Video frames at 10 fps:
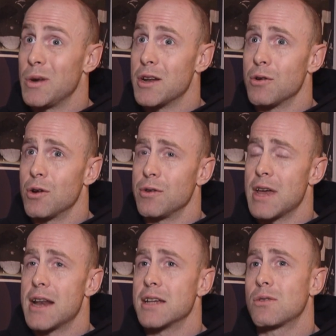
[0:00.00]
We don't know who
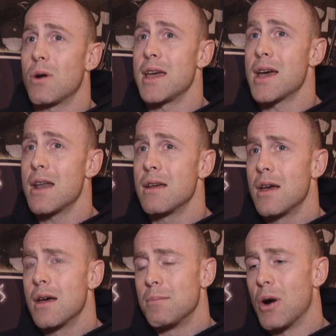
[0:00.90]
that is quite
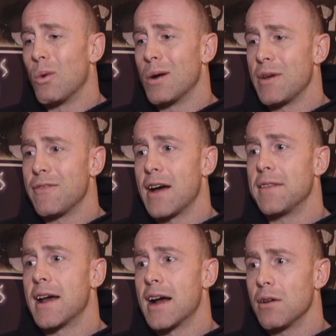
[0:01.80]
yet, but when we
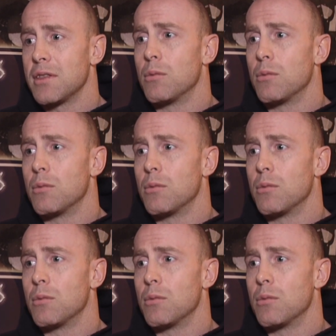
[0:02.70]
find that out,